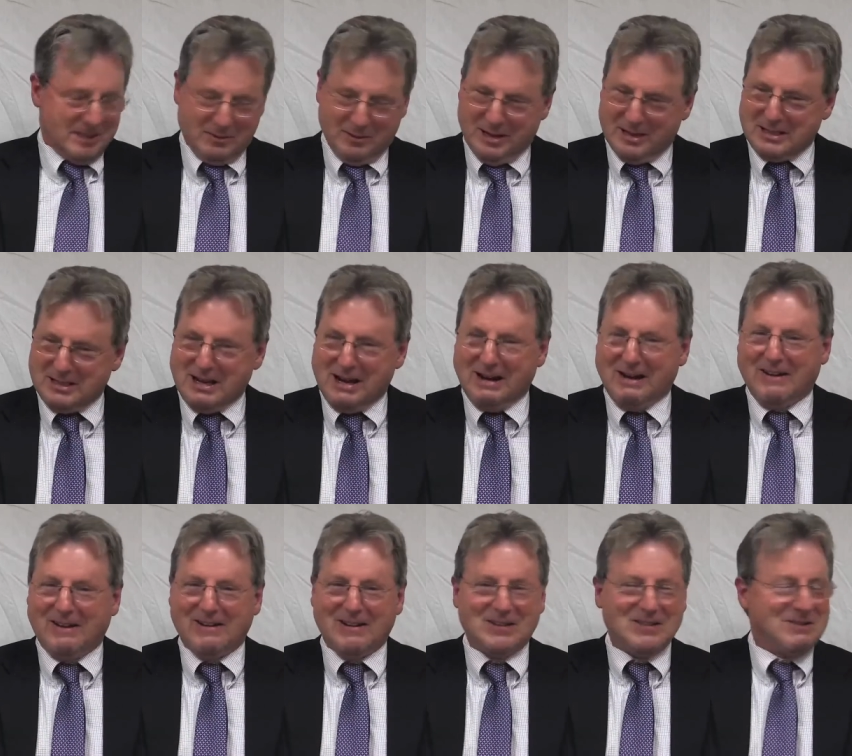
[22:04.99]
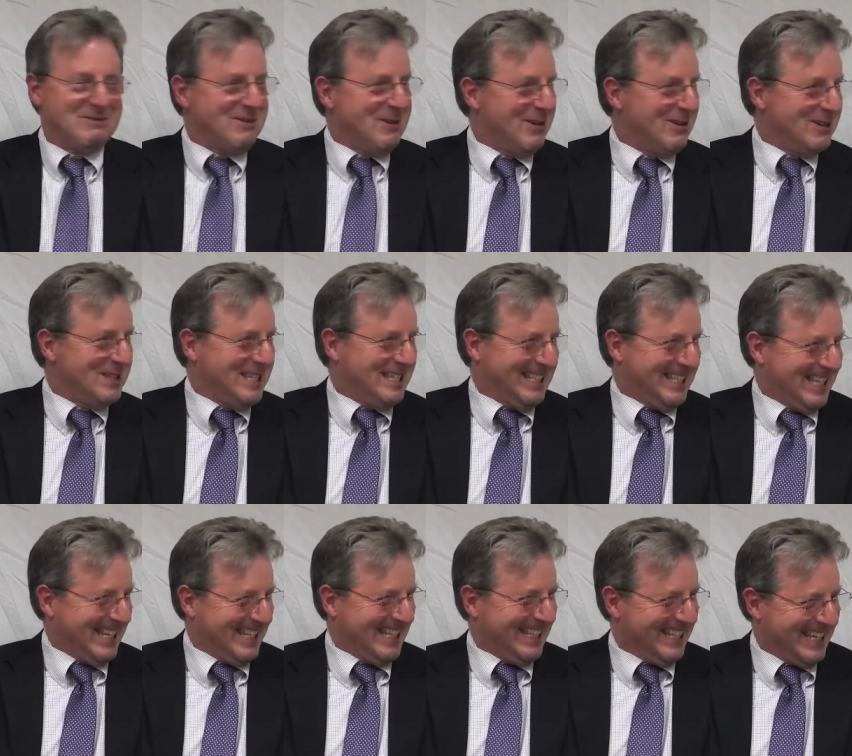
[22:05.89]
It's not hard on the
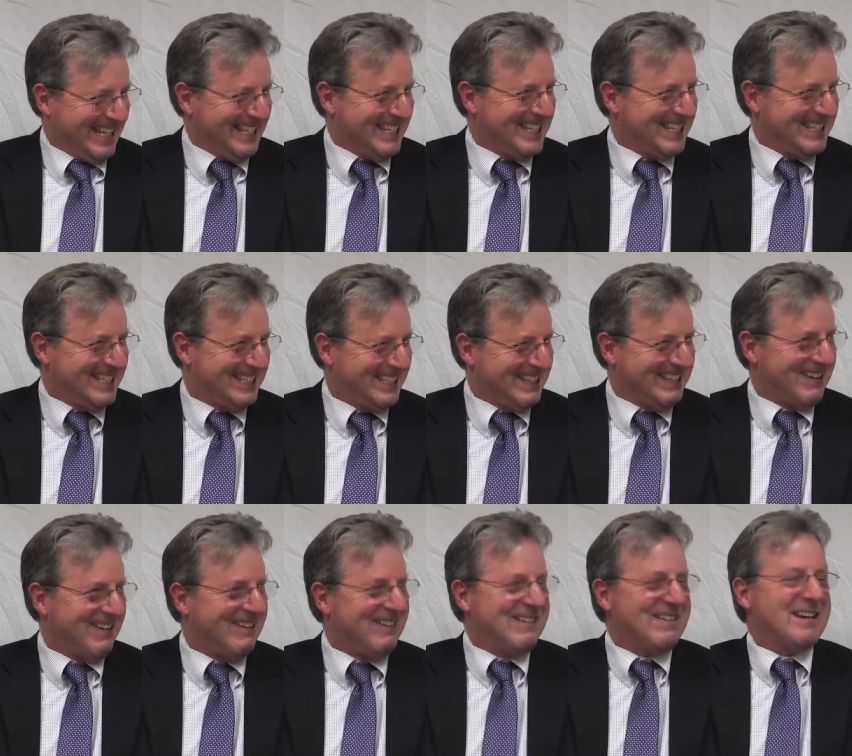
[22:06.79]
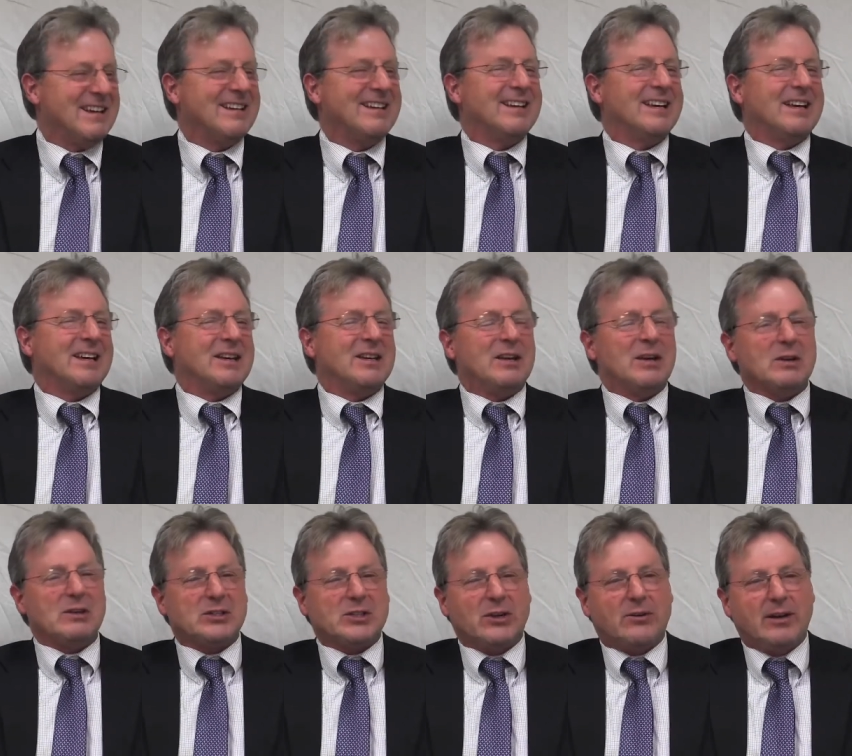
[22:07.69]
roads. So, you
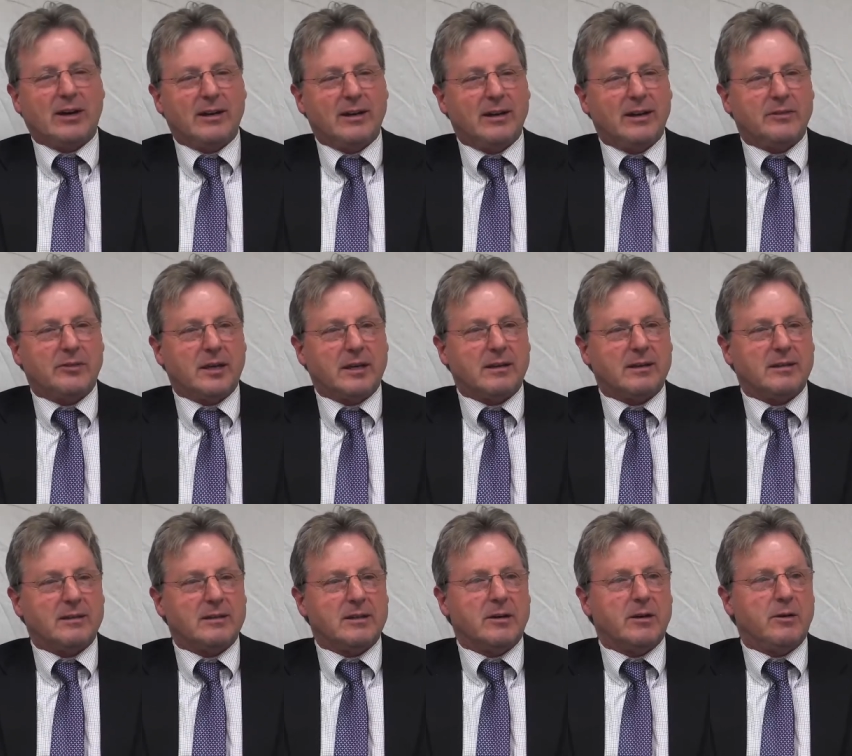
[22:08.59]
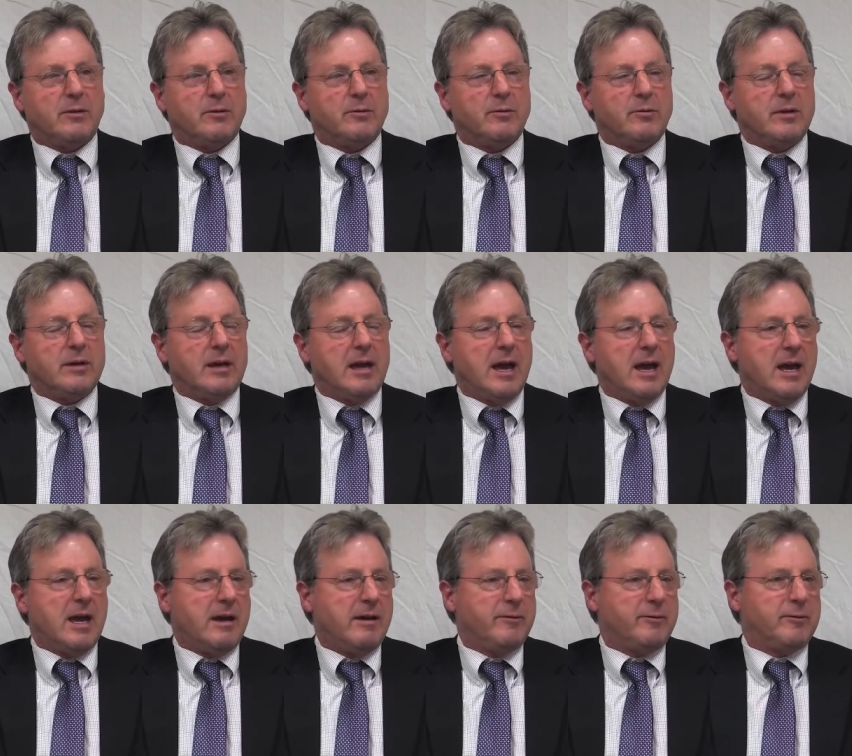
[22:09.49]
know, so I think, you know, we
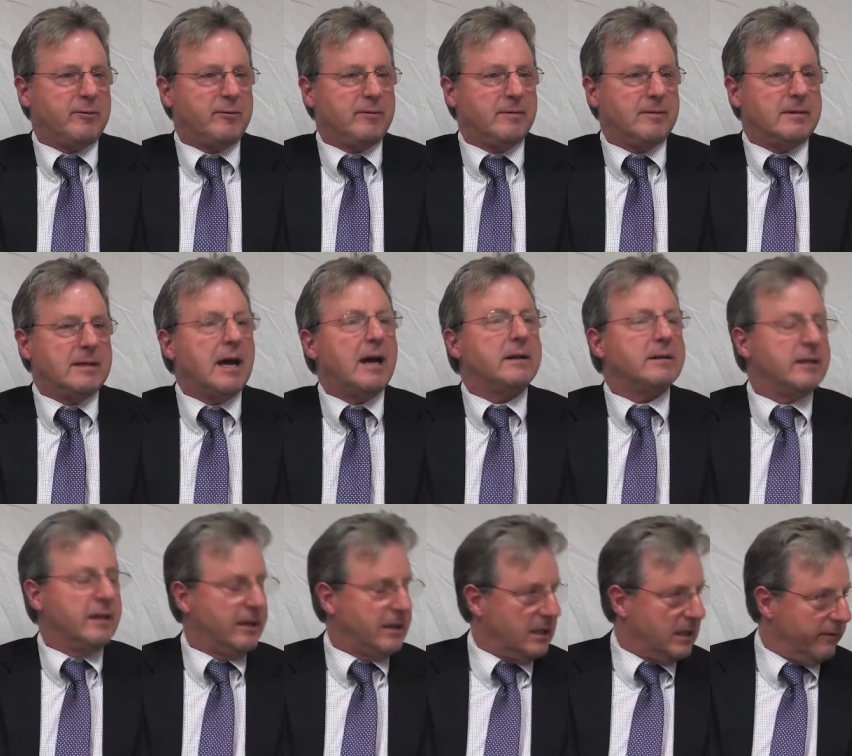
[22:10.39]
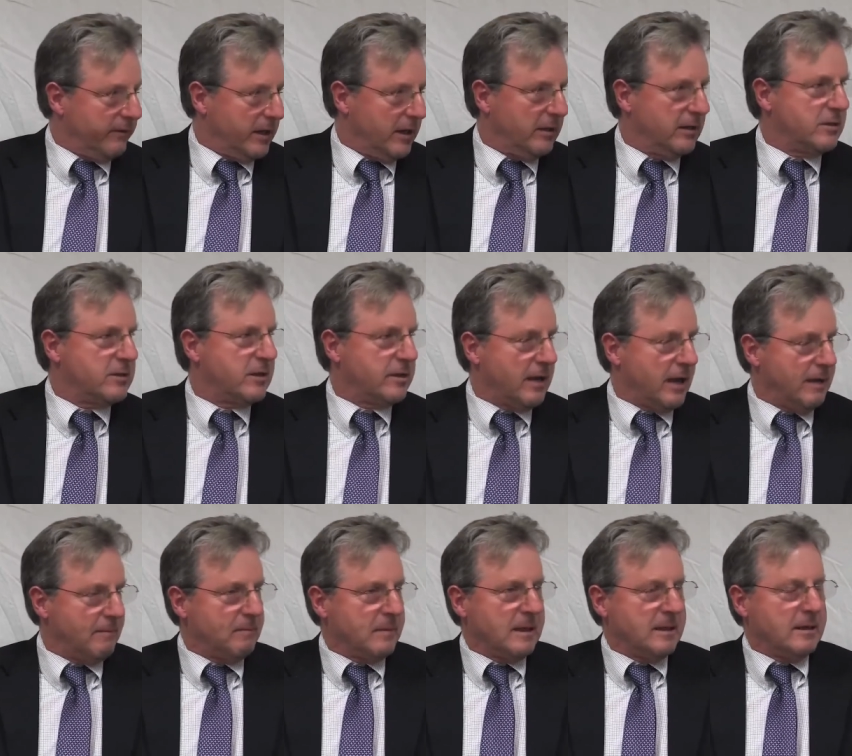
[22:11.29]
have not taken advantage of
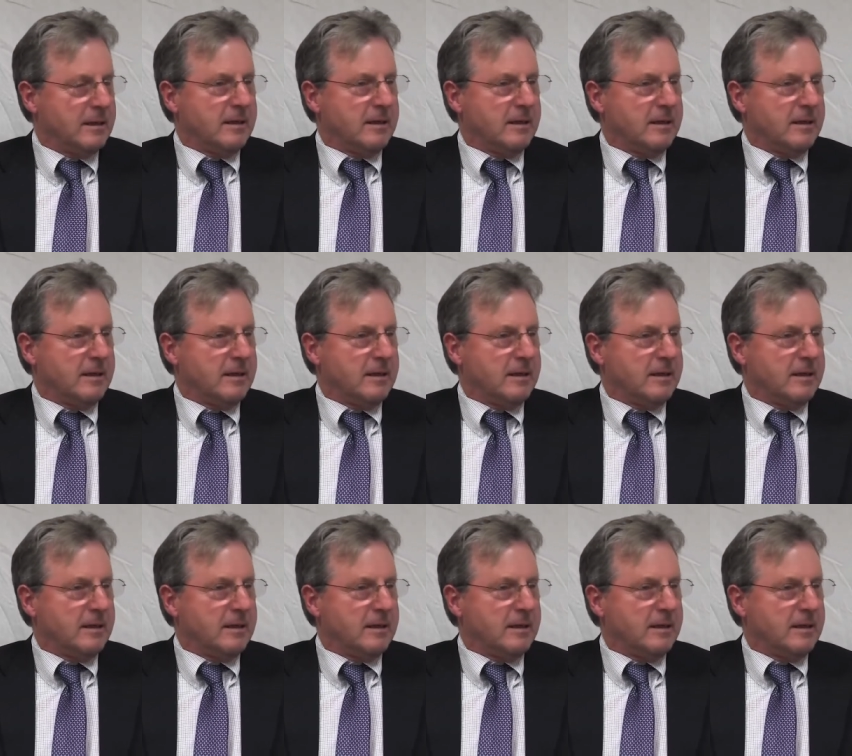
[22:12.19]
that.